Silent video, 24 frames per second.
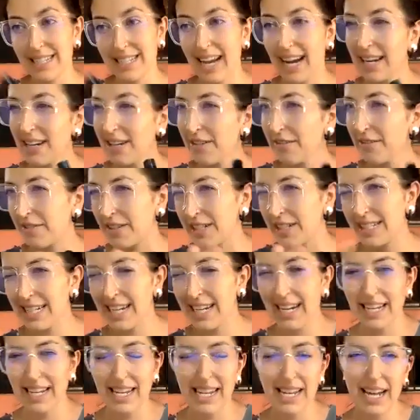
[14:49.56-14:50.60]
This
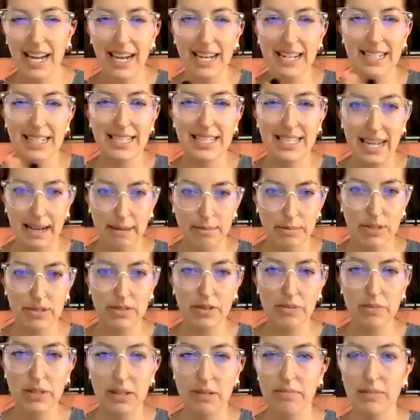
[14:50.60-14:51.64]
technique kind of stems
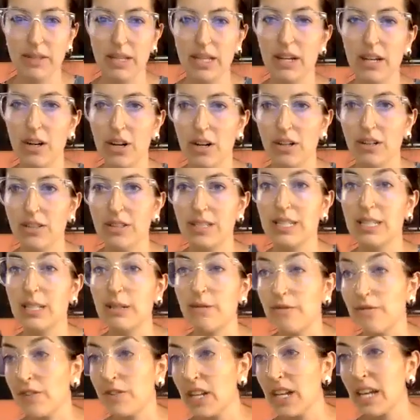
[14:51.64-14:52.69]
from something called
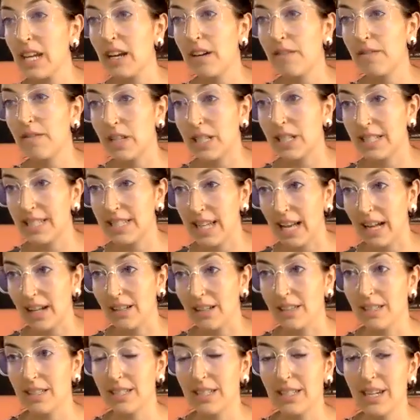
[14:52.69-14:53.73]
Symphony of the
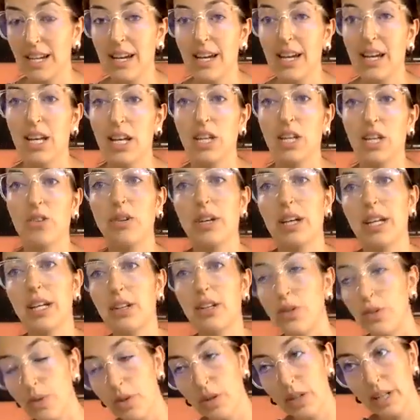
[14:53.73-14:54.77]
Cells. You
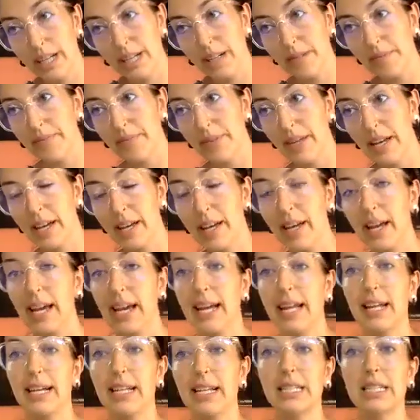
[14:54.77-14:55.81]
can Google it.
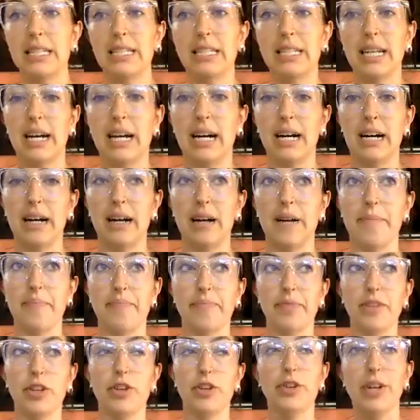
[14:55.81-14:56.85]
It is
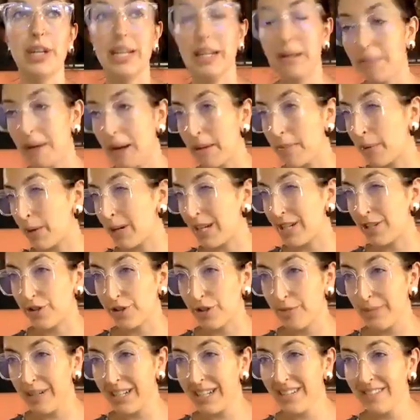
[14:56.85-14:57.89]
created by Boyd
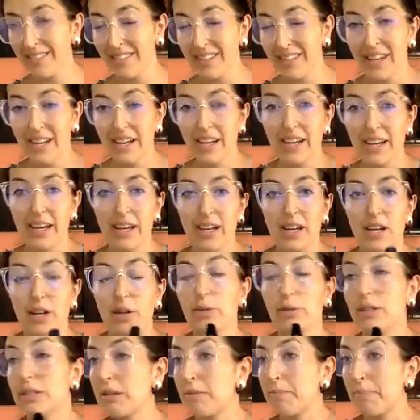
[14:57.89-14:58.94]
Truman,
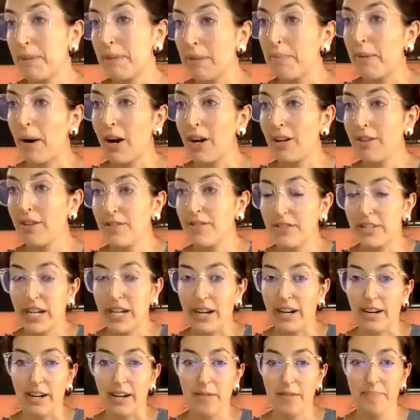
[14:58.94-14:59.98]
who is a big part of
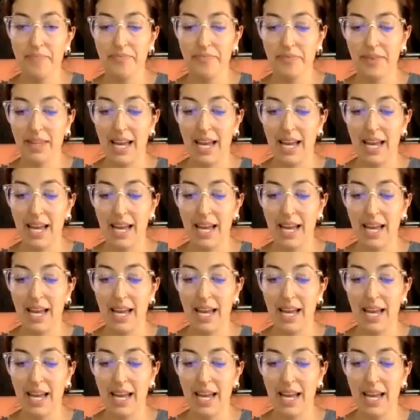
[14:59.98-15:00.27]
doTERRA.